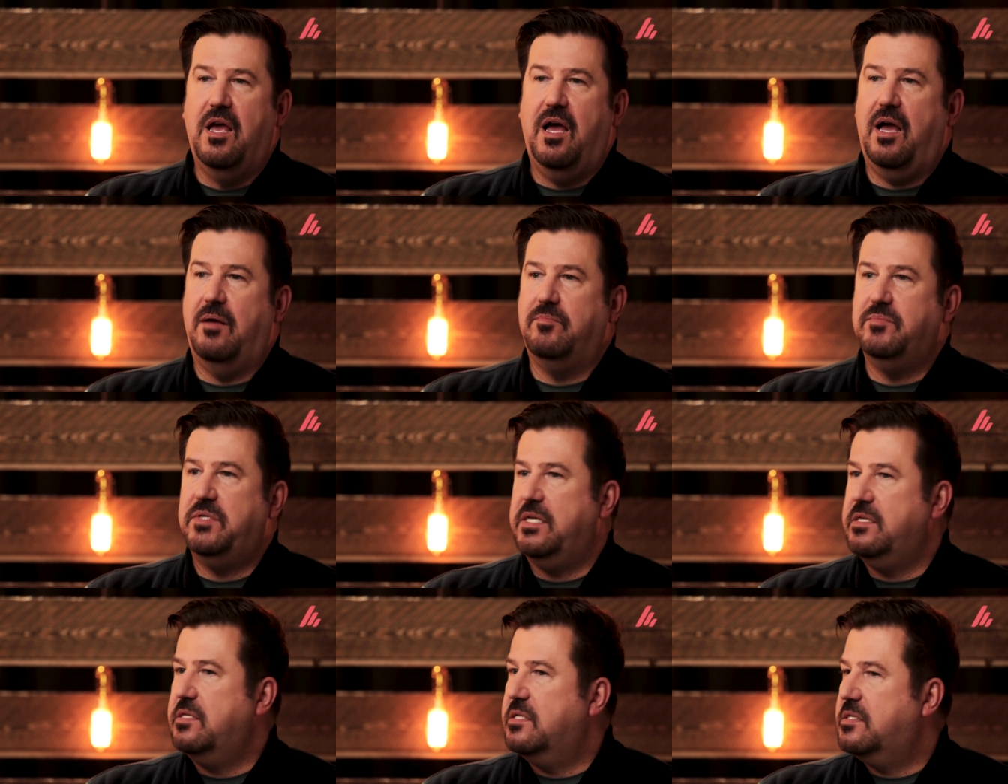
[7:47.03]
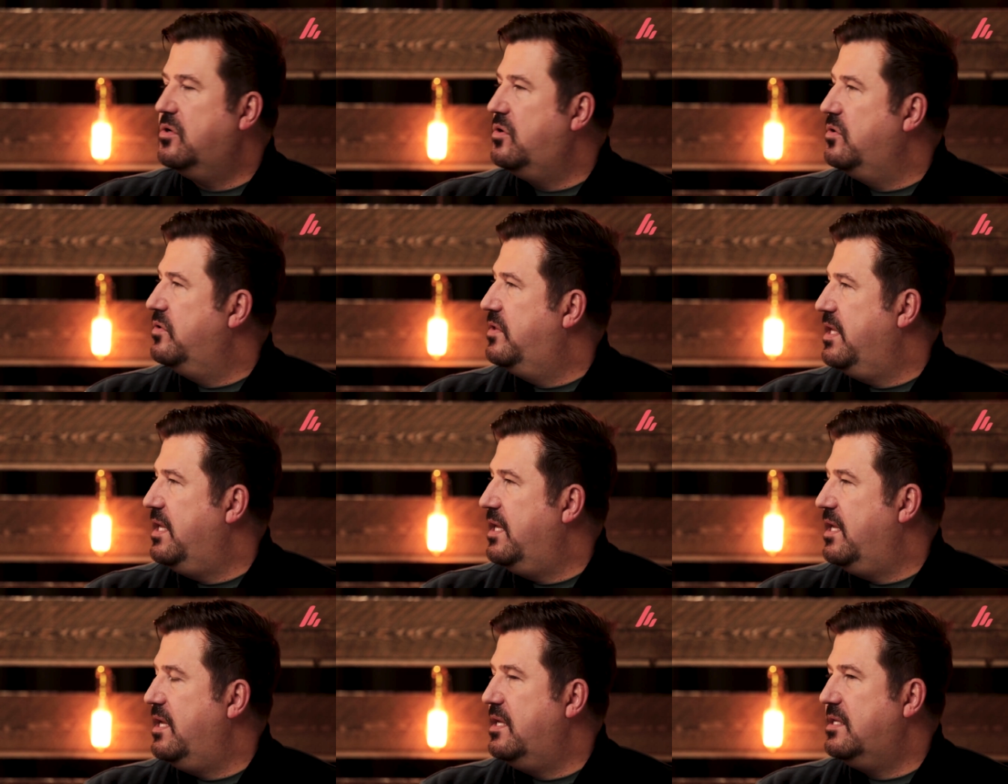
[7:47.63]
Um, Jesus told
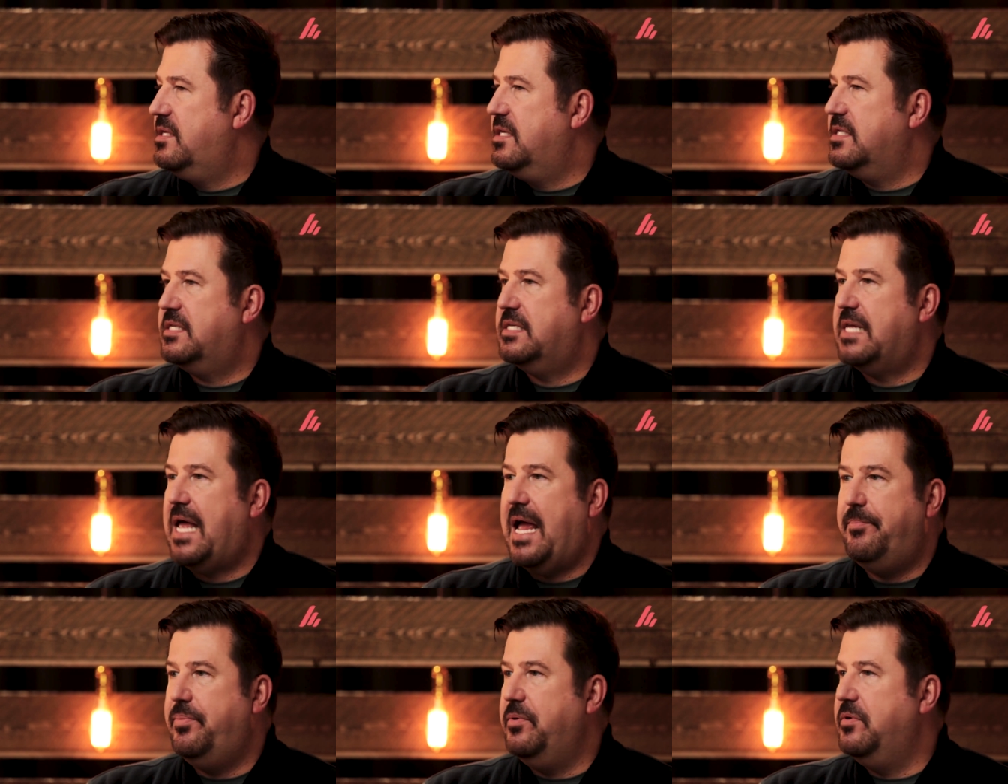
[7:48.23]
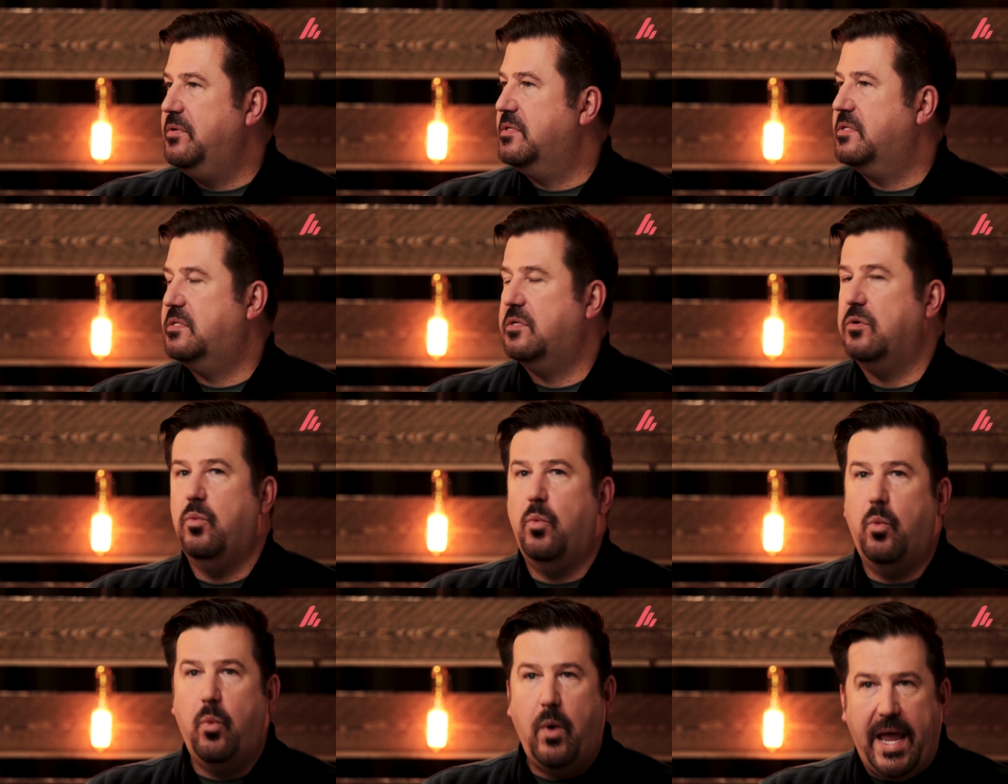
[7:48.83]
the disciples
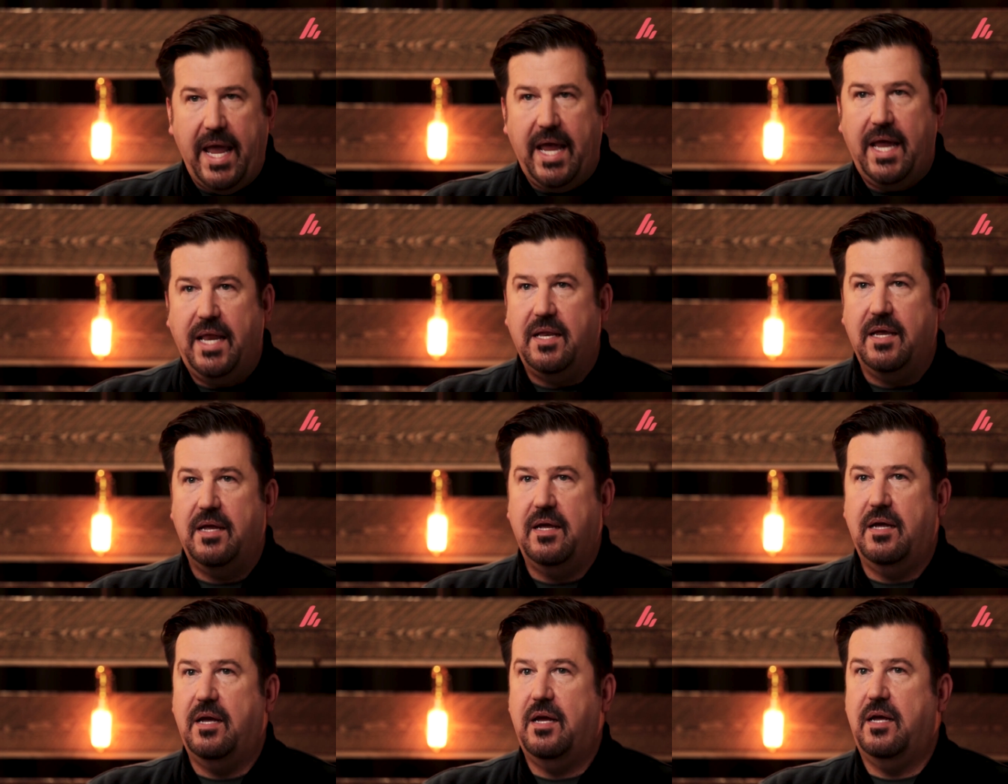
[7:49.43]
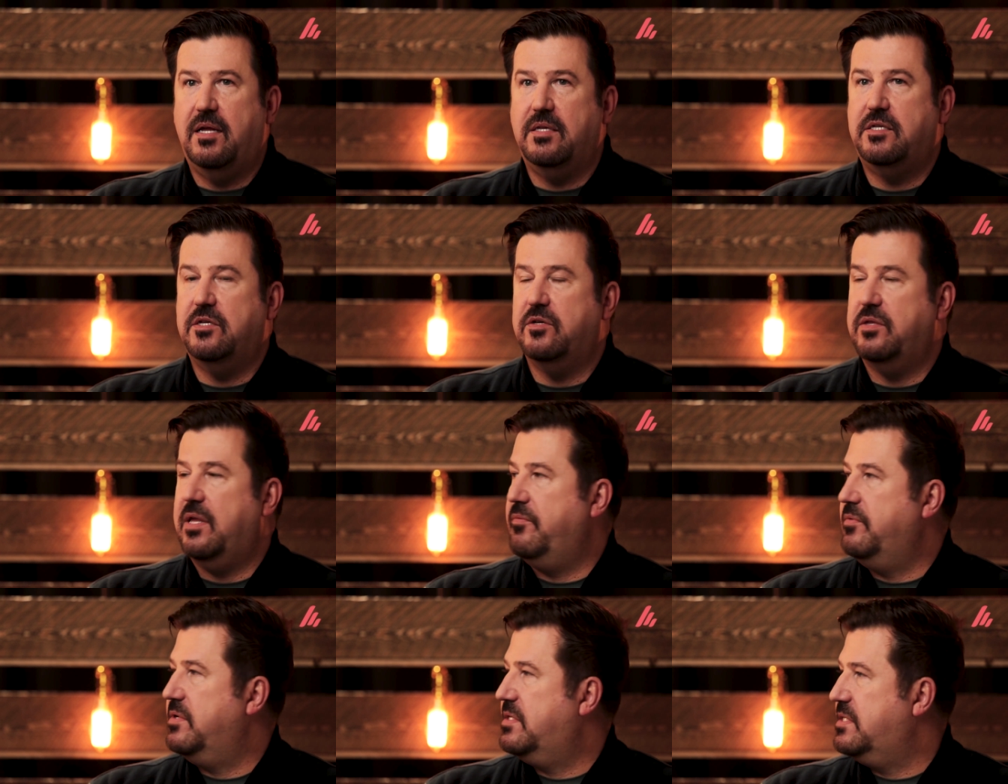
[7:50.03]
to wait uh, until
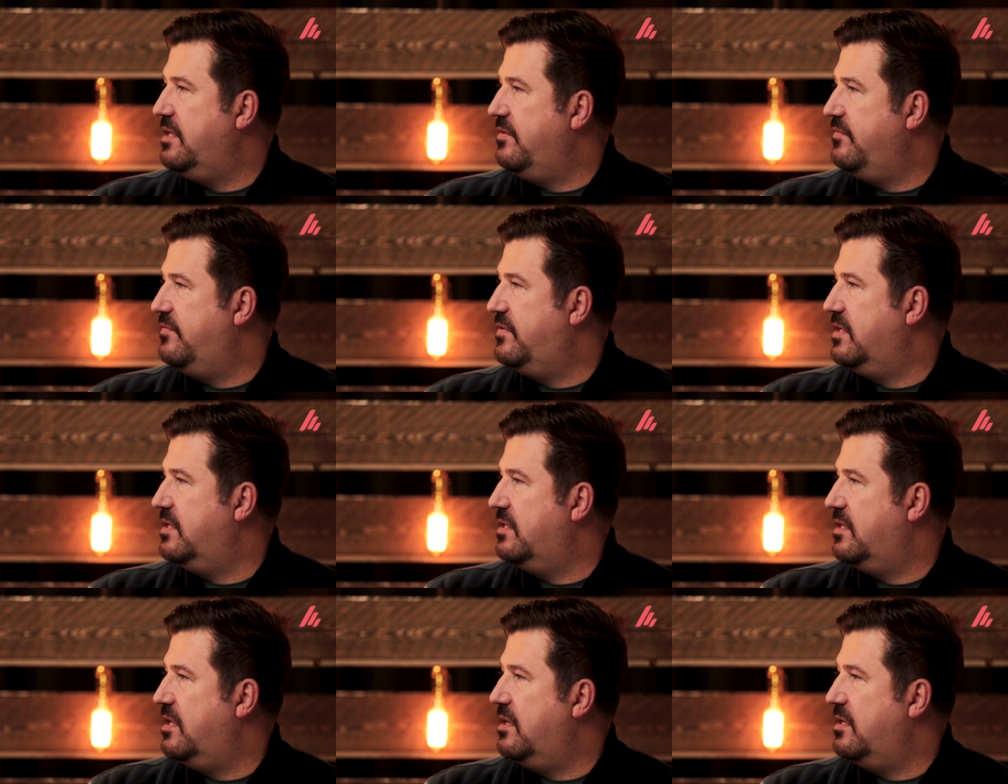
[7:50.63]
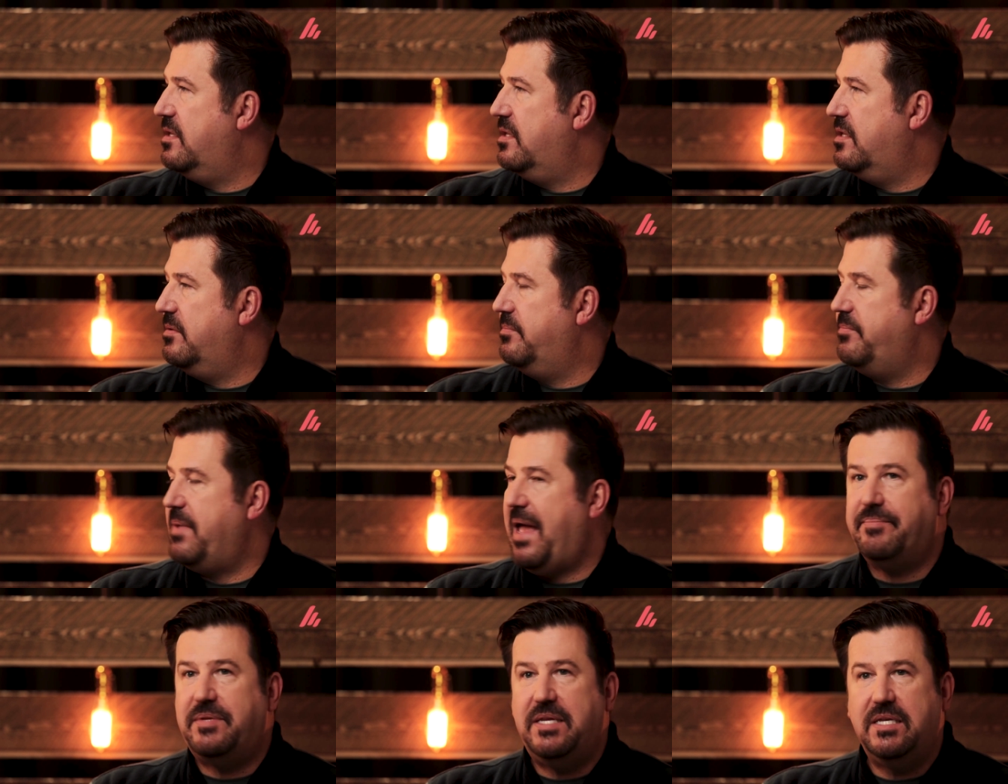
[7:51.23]
they received the, the
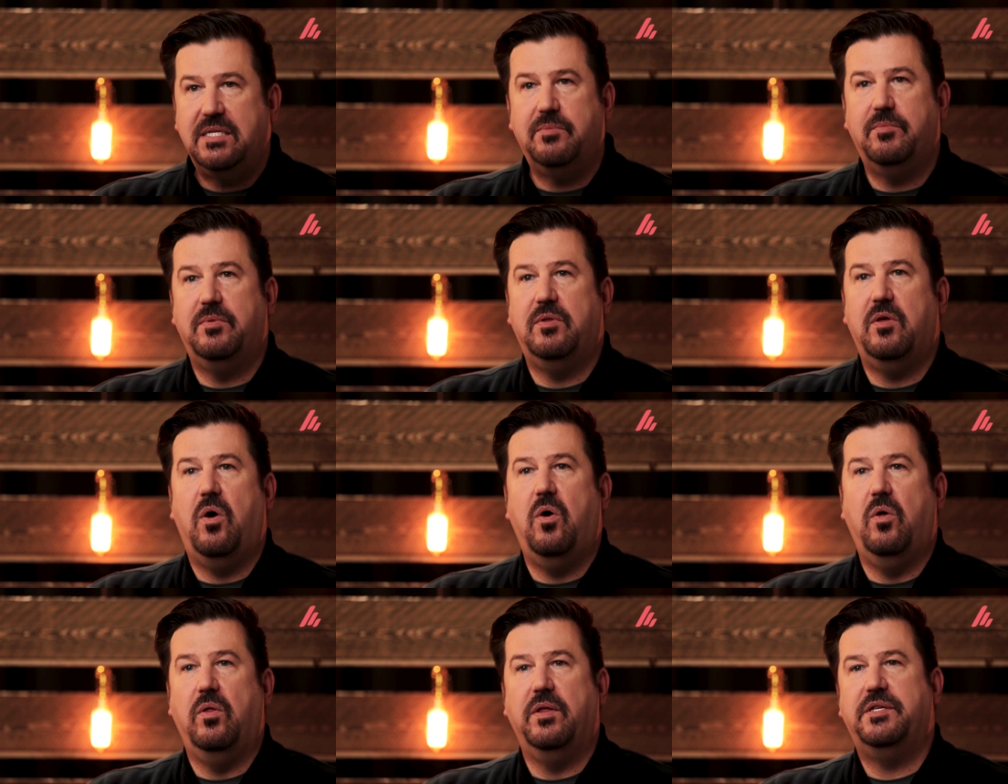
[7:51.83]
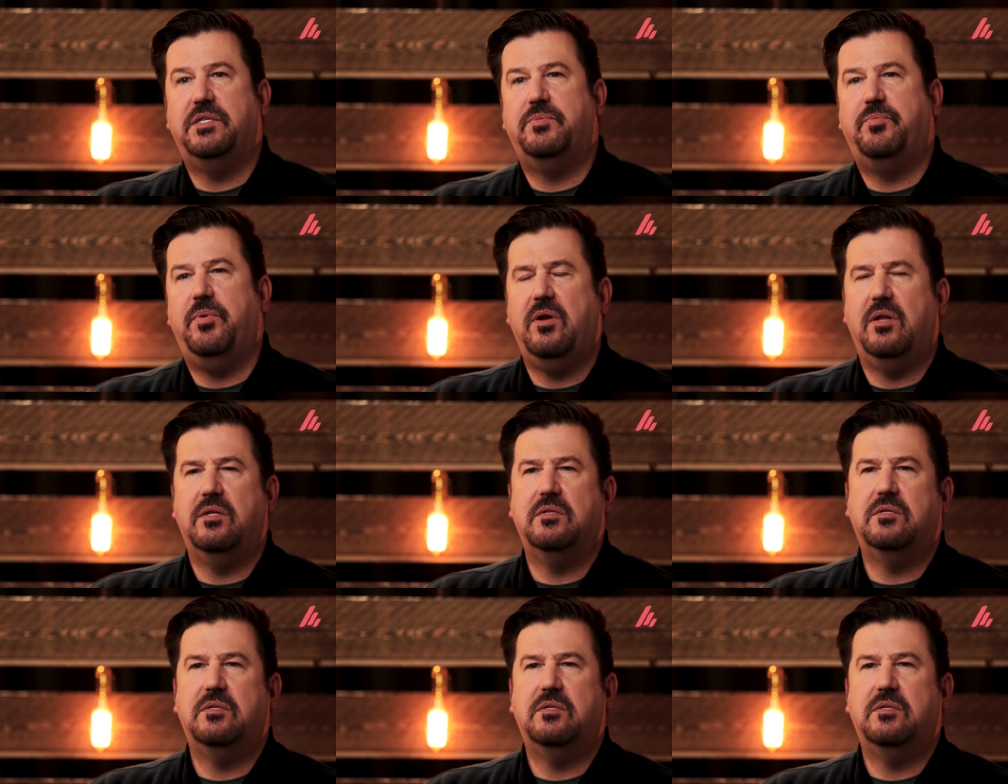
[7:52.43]
baptism of the Holy Spirit.